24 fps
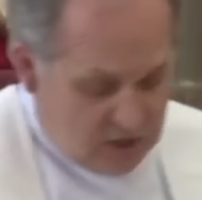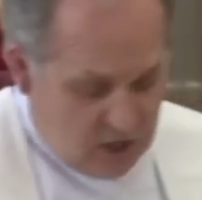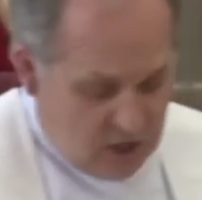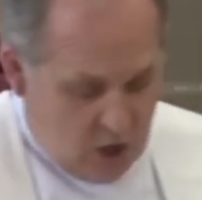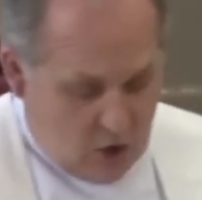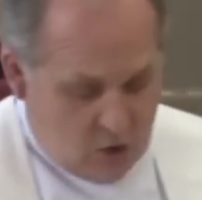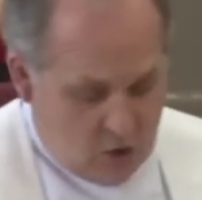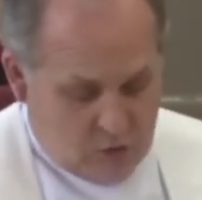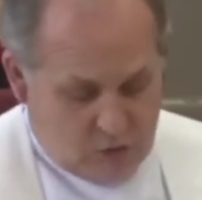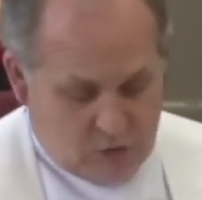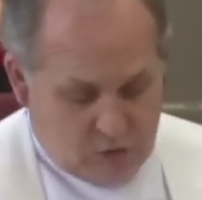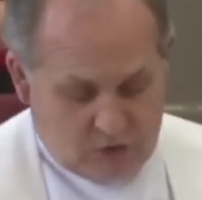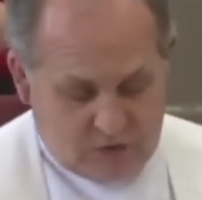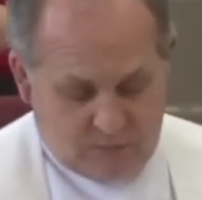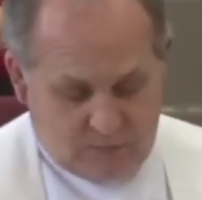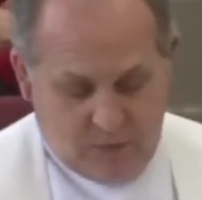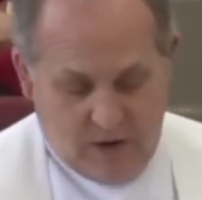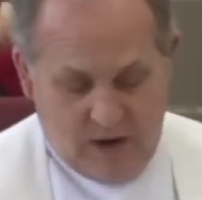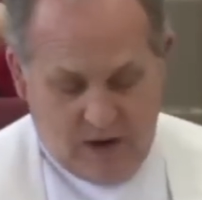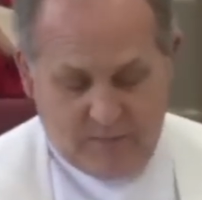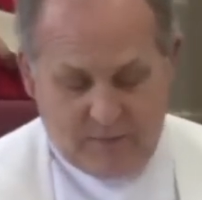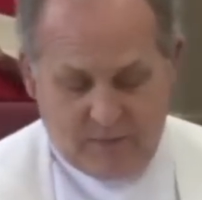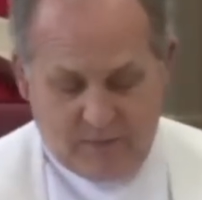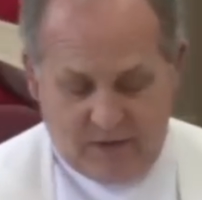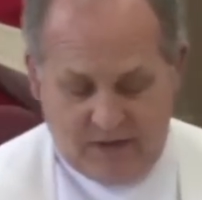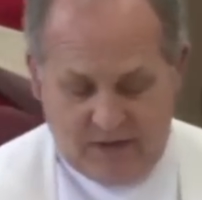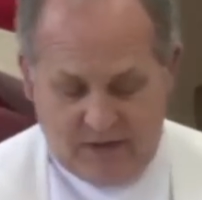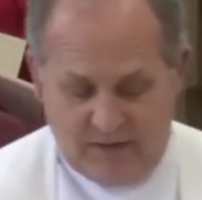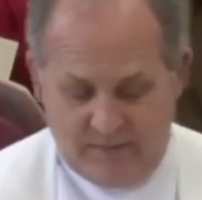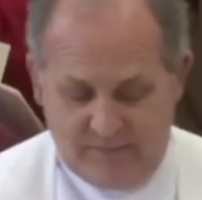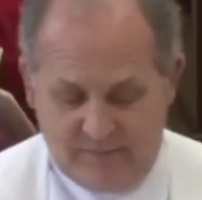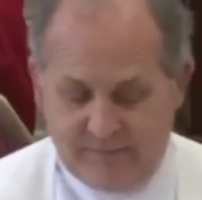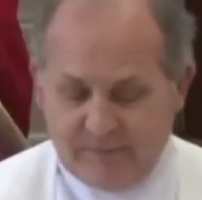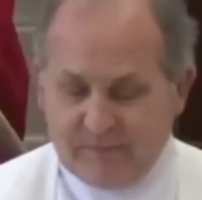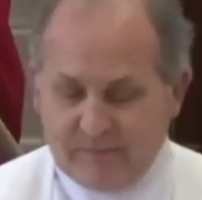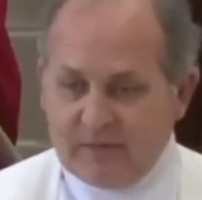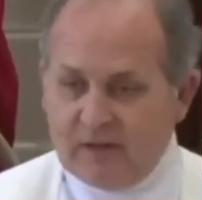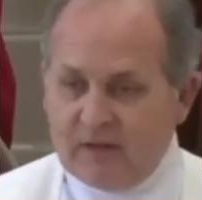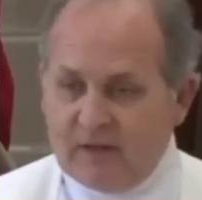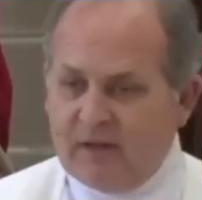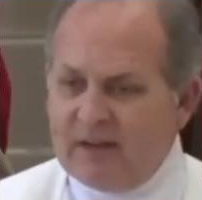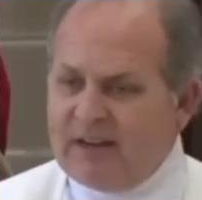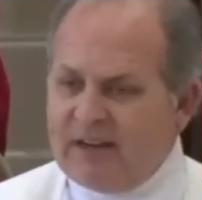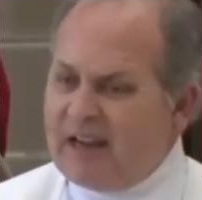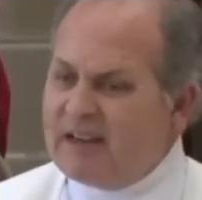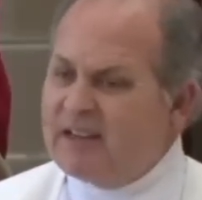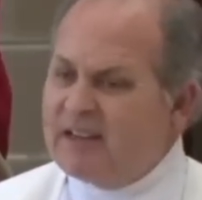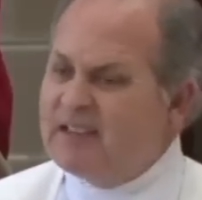the owner's property.
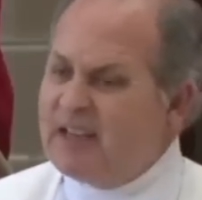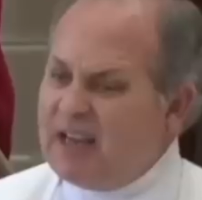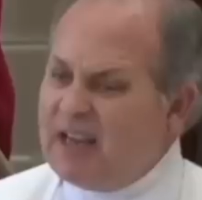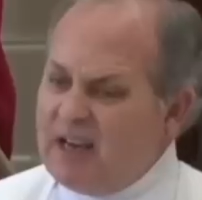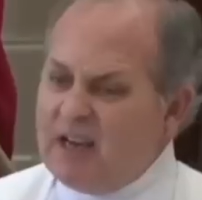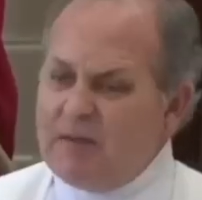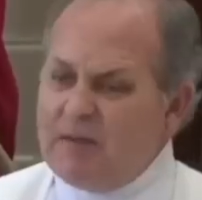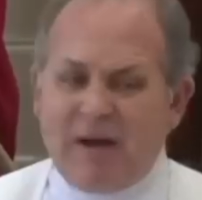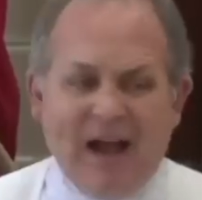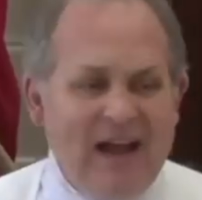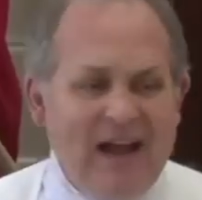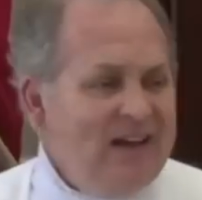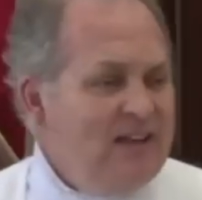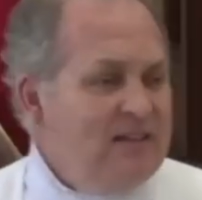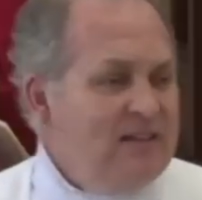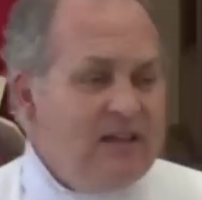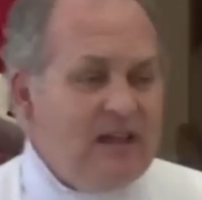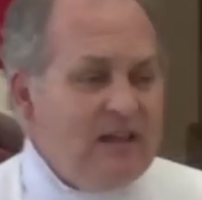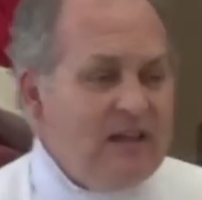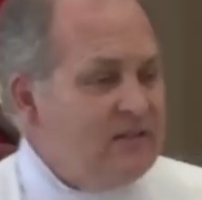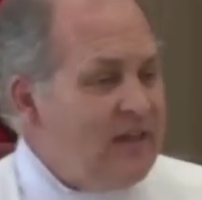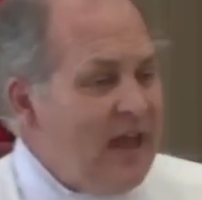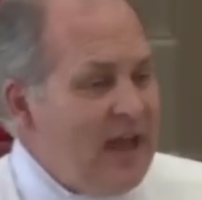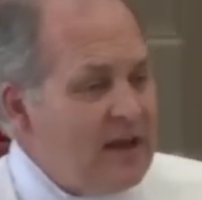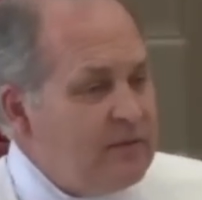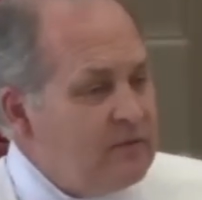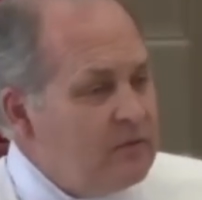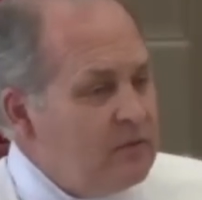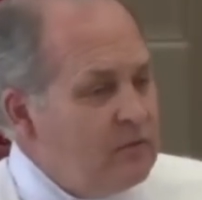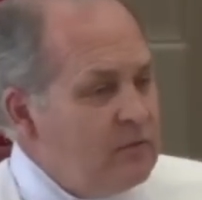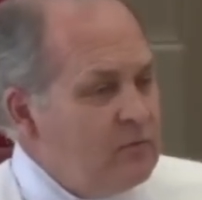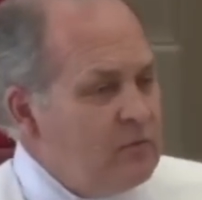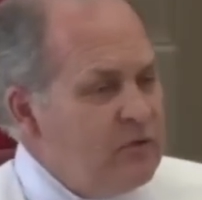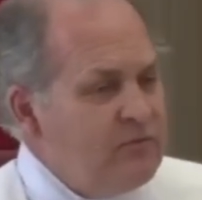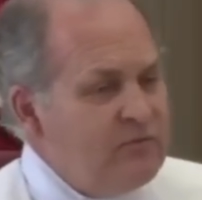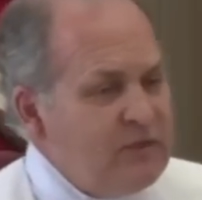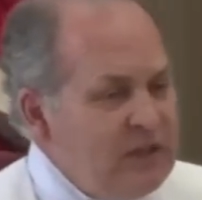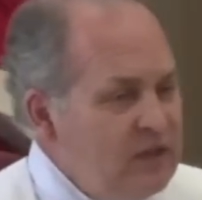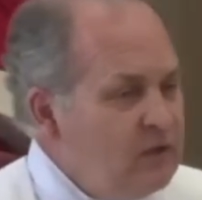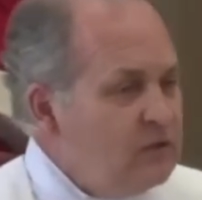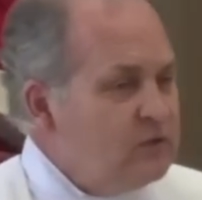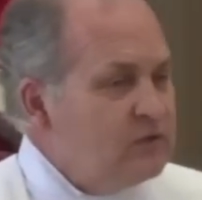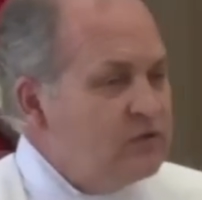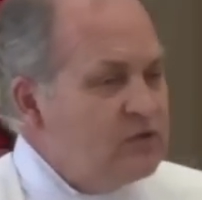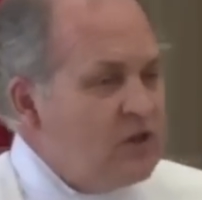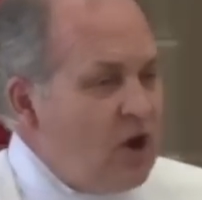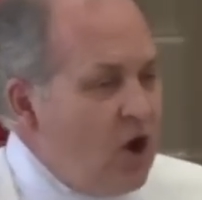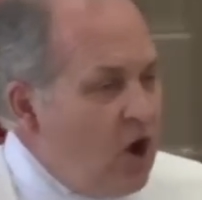Now, does anybody think that
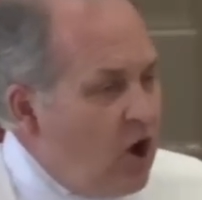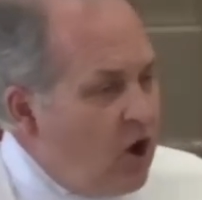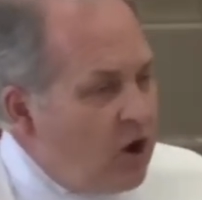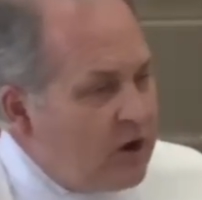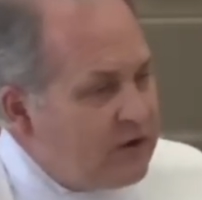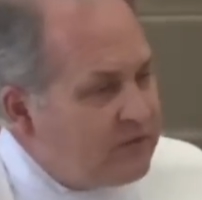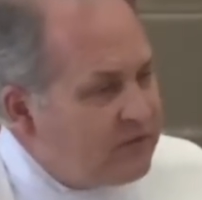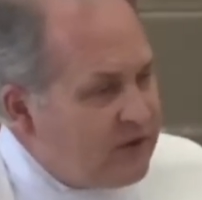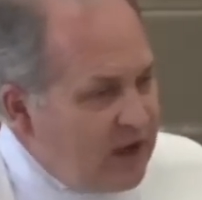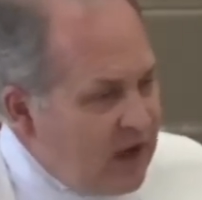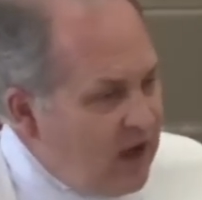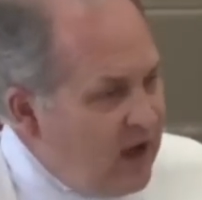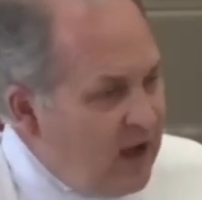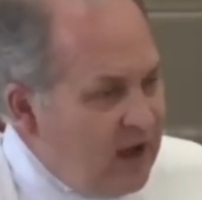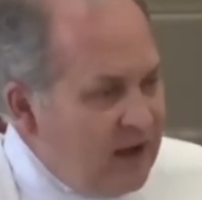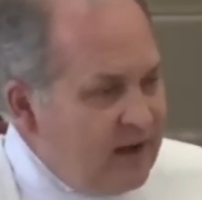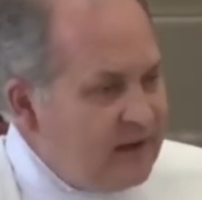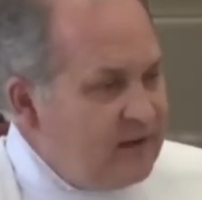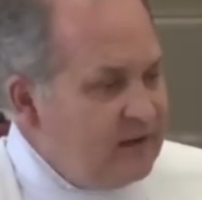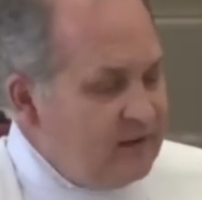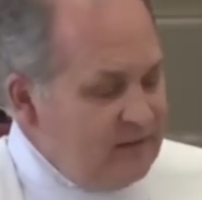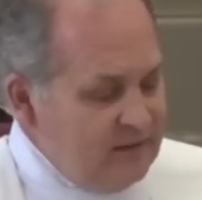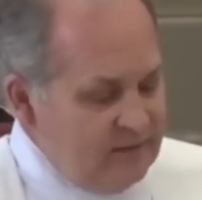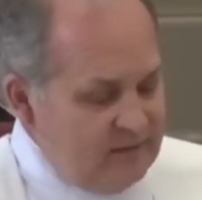reveals the heart of God?